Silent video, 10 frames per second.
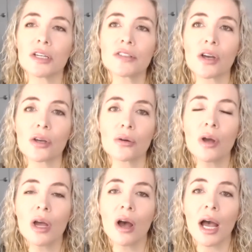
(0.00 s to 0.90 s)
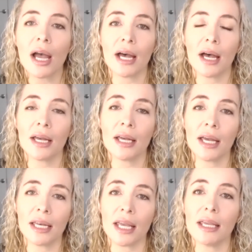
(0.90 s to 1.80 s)
So
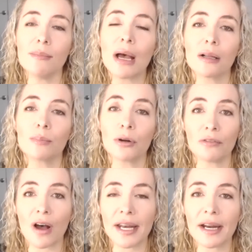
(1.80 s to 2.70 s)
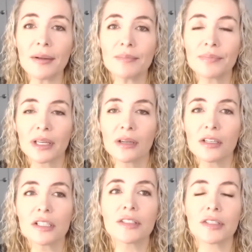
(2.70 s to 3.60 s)
an email provider,
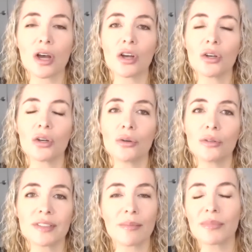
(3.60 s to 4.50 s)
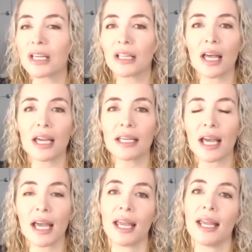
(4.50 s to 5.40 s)
so something like
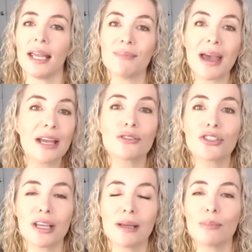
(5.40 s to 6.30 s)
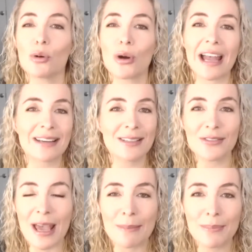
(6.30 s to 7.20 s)
a MailChimp or
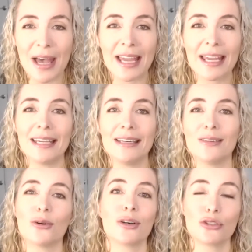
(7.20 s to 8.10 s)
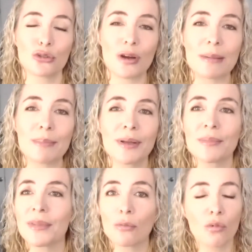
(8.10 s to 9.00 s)
ActiveCampaign or a Drip,
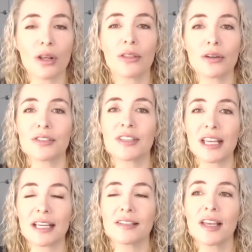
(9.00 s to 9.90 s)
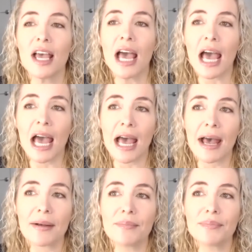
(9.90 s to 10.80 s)
one of those things.
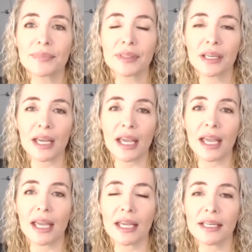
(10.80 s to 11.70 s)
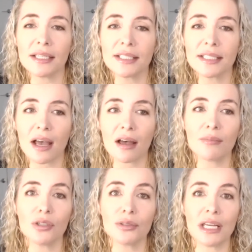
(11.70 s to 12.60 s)
And
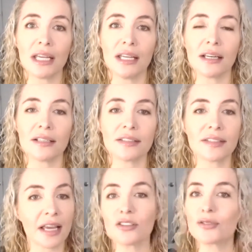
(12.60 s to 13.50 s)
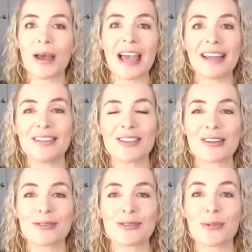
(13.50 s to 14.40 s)
you'll need a sales page
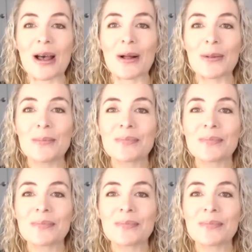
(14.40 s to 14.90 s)
as well.